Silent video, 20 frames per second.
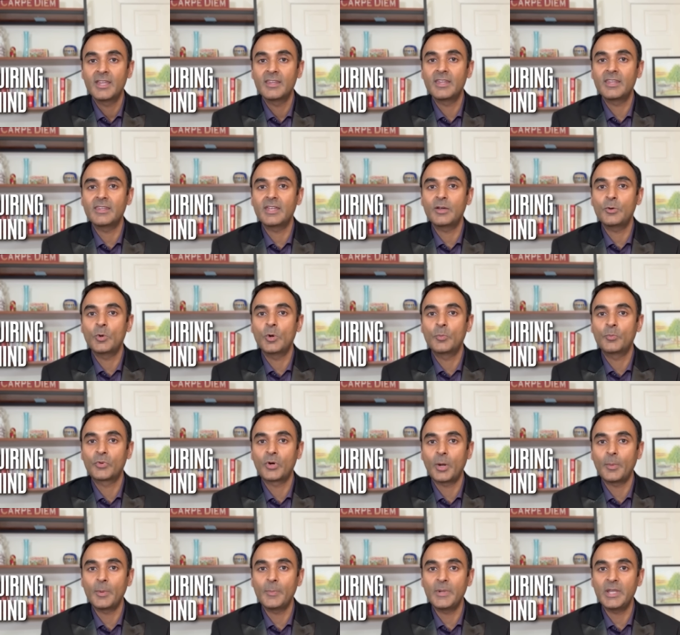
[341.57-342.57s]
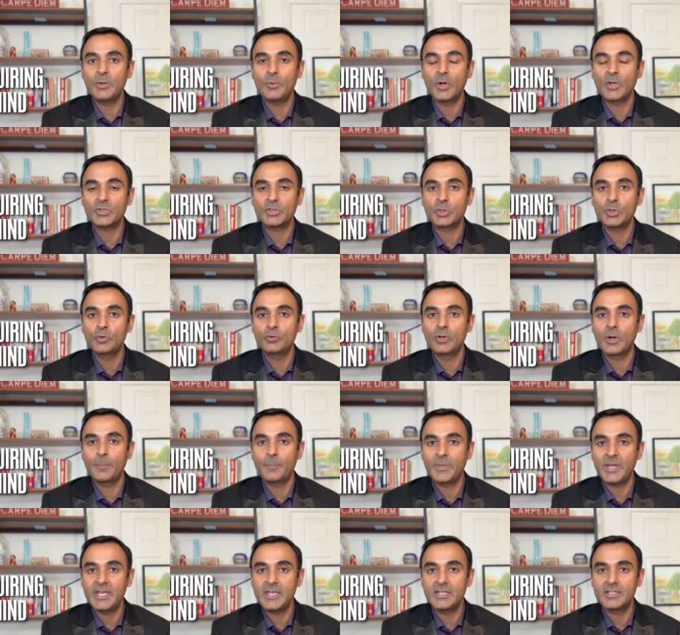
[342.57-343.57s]
then they will probably want to
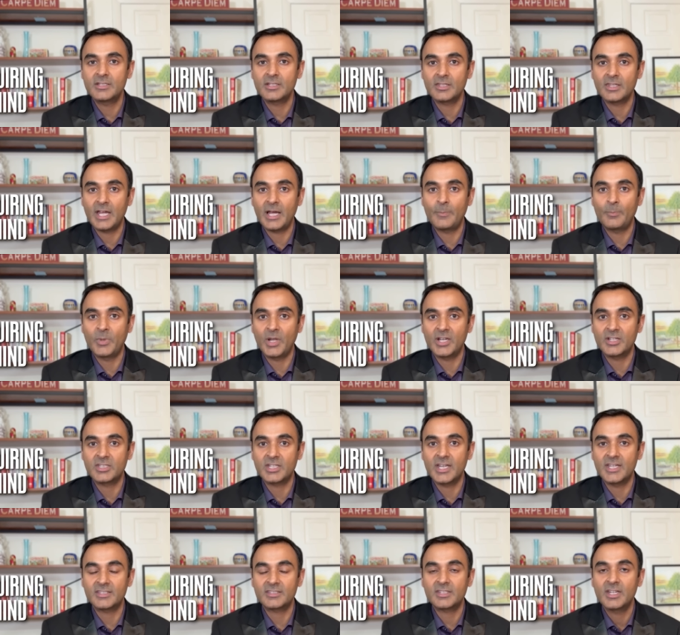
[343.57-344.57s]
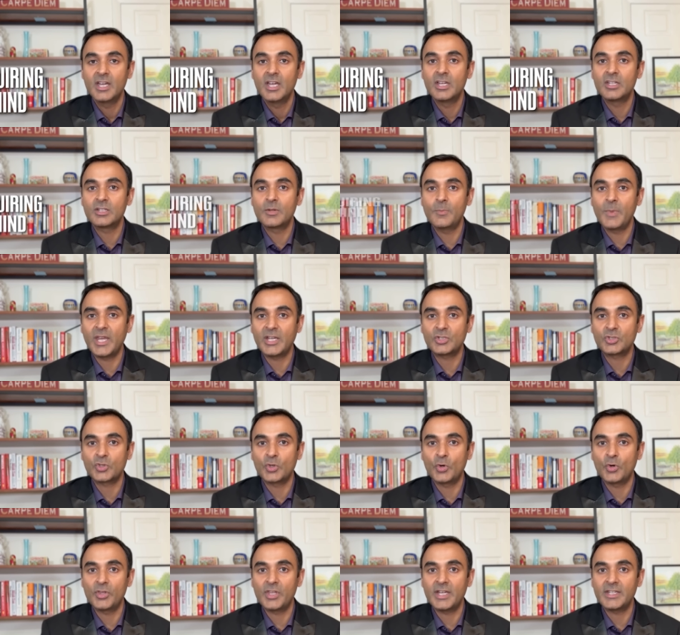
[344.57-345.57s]
repeat that blood test to make
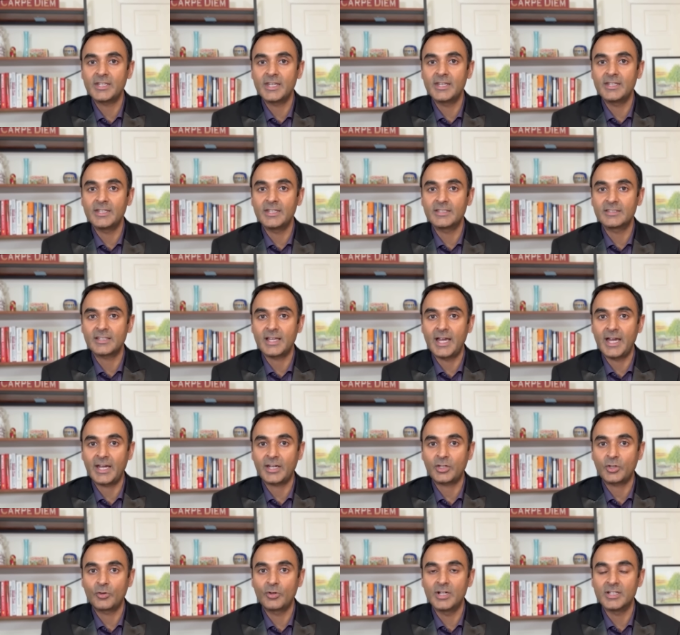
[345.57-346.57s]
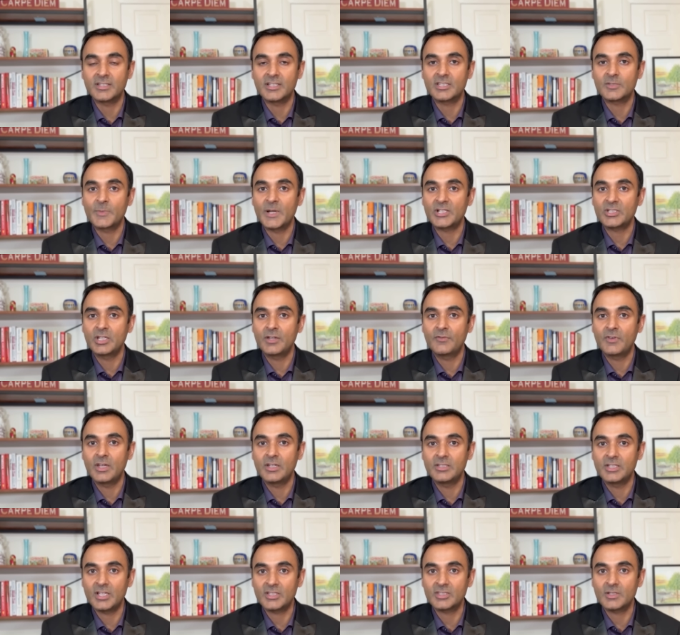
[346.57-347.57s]
sure that it is accurate, especially if
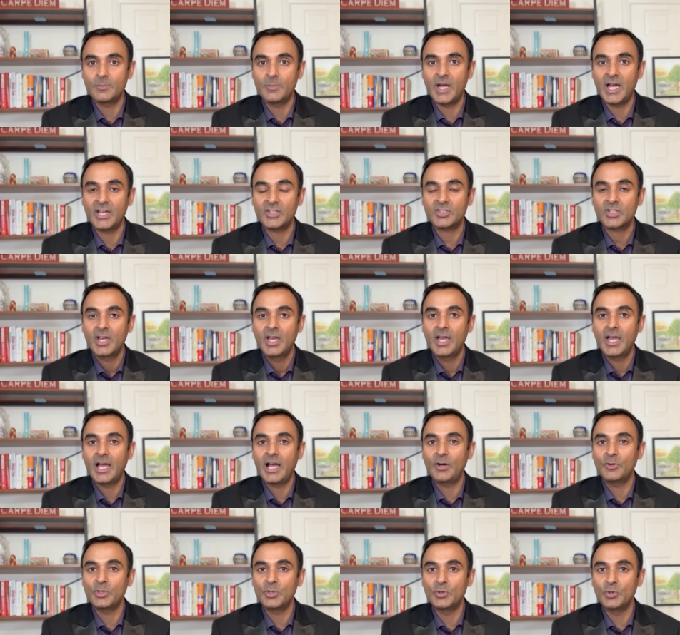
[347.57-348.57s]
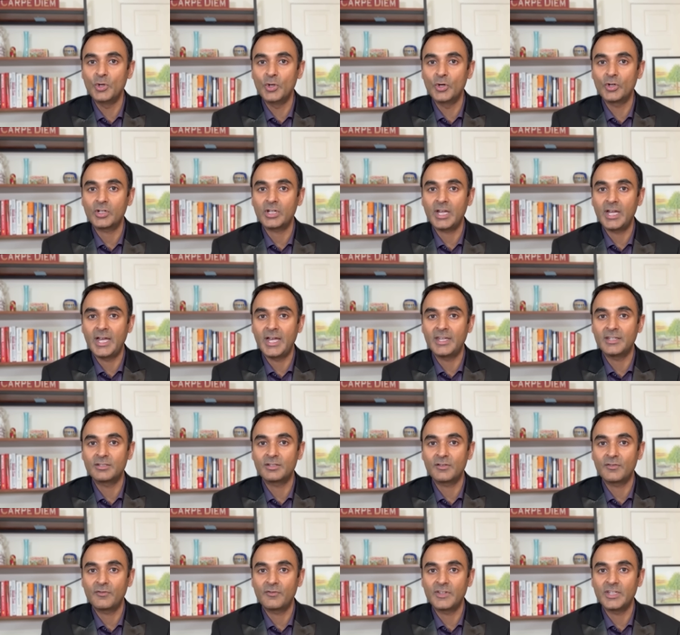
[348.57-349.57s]
it doesn't match how you look and
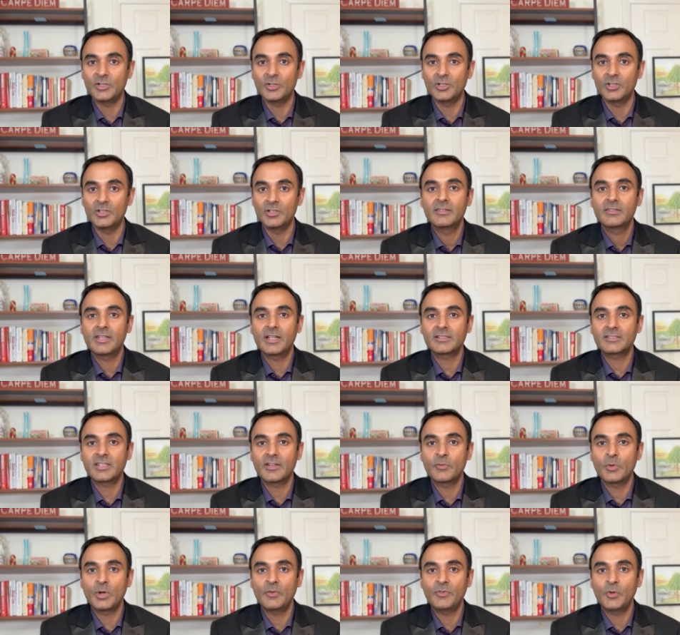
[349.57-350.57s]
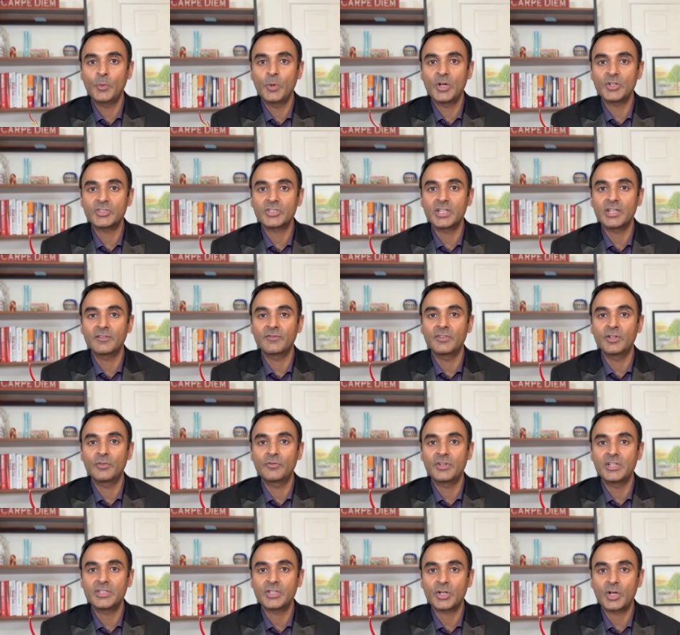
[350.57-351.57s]
feel. Thanks everyone for watching. Feel
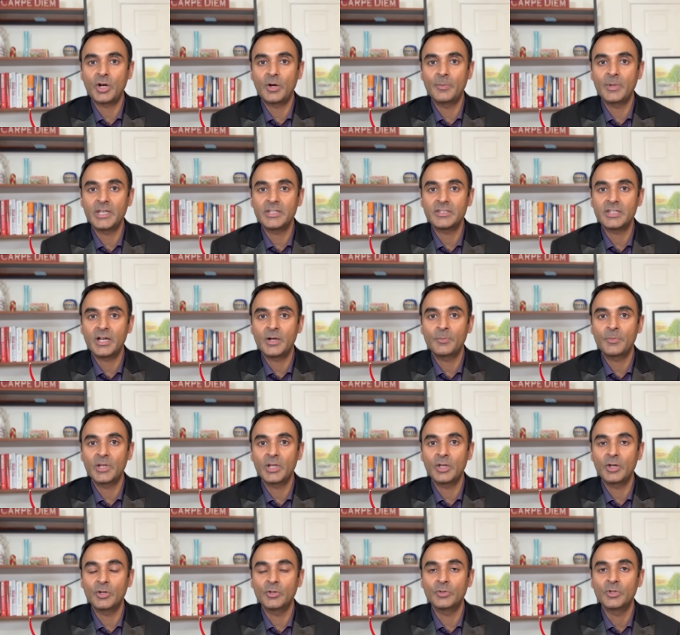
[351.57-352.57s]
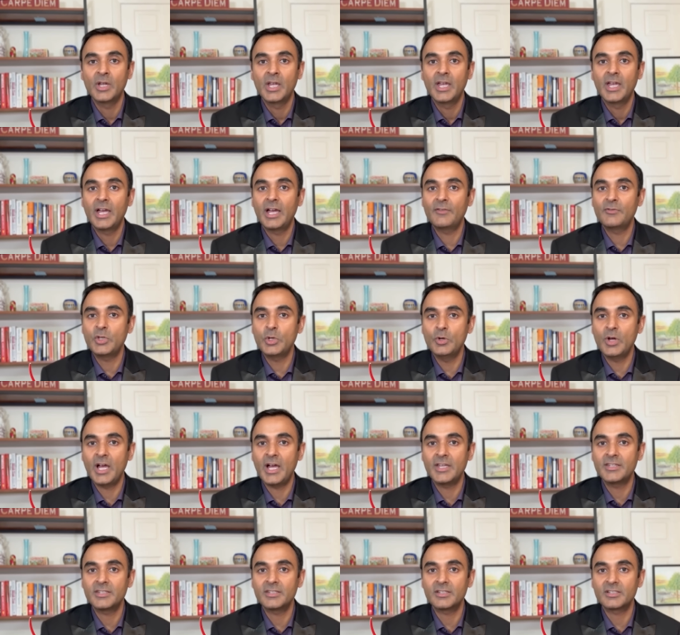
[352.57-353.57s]
free to comment down below. Have you
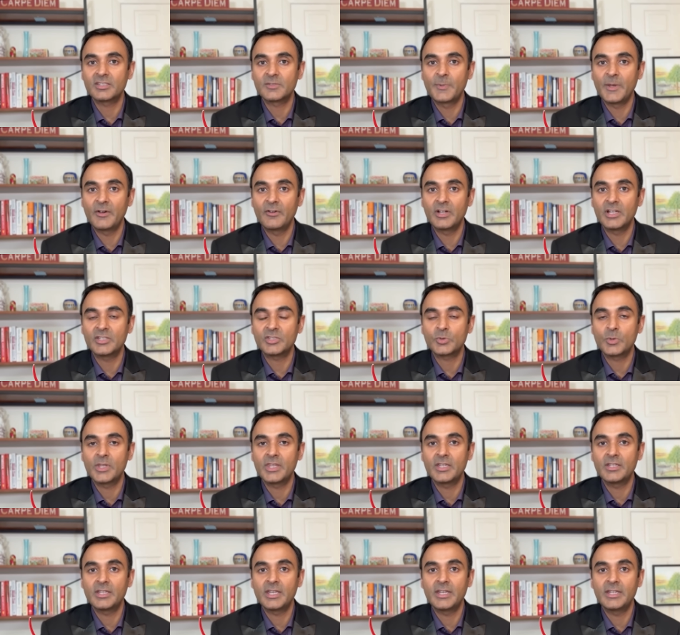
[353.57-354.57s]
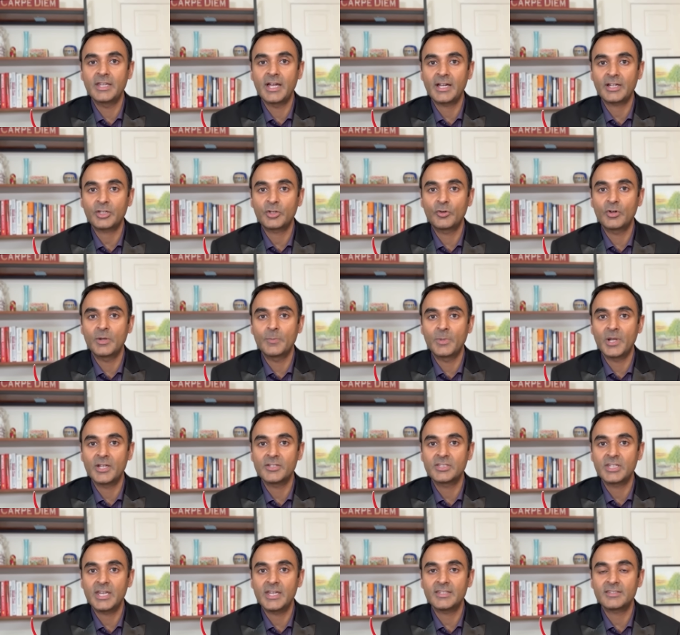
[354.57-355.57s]
had an experience with an inaccurate
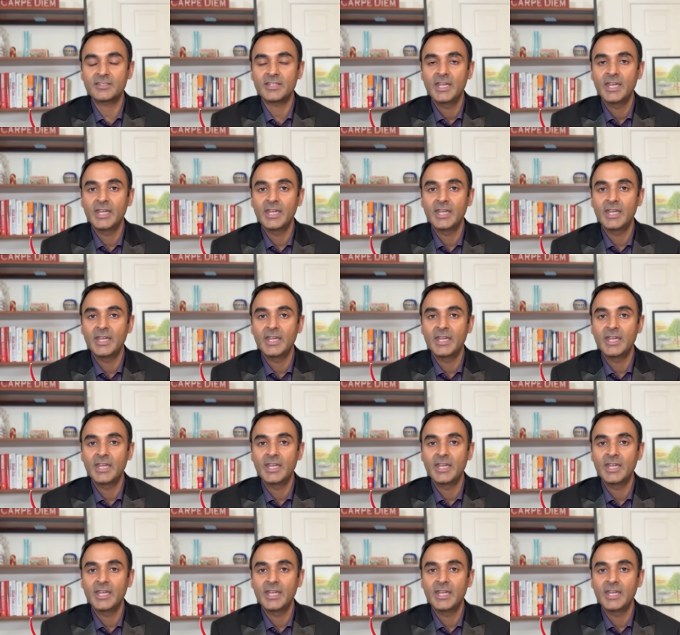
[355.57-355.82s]
blood test,